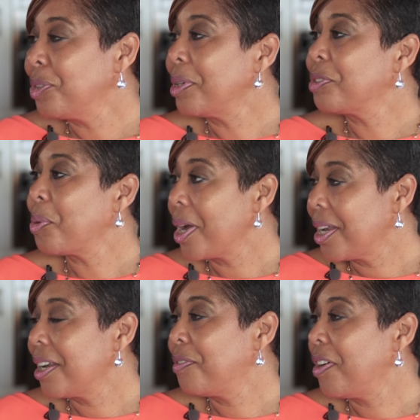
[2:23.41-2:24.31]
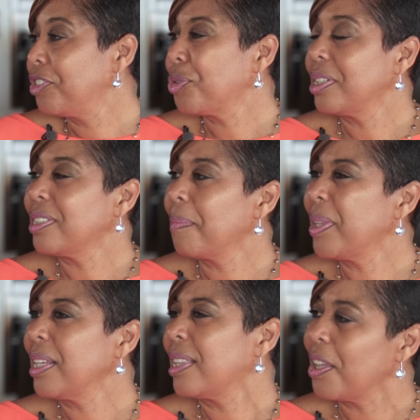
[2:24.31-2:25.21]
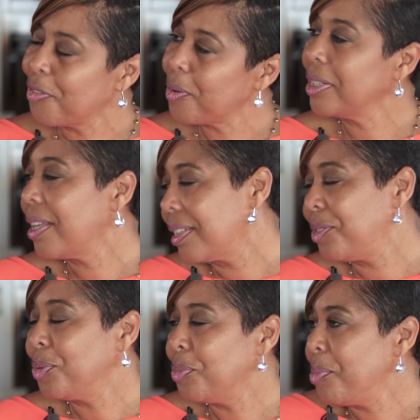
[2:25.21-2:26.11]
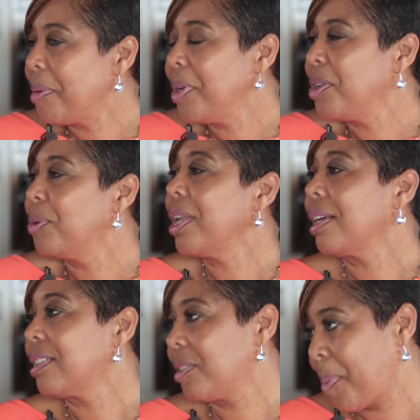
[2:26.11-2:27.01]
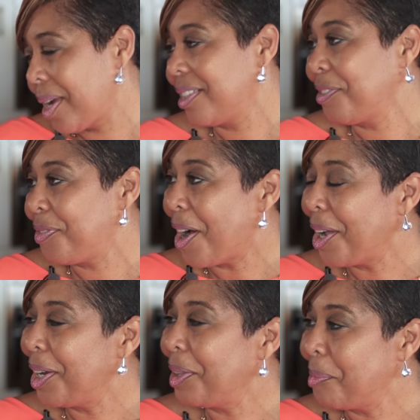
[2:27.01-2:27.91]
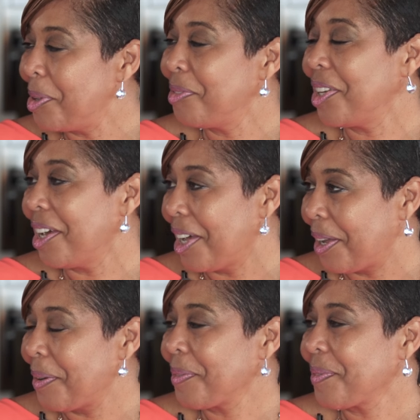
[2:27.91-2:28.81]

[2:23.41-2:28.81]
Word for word: So it's quite an adventure and something different that you maybe don't expect to find in the BVI.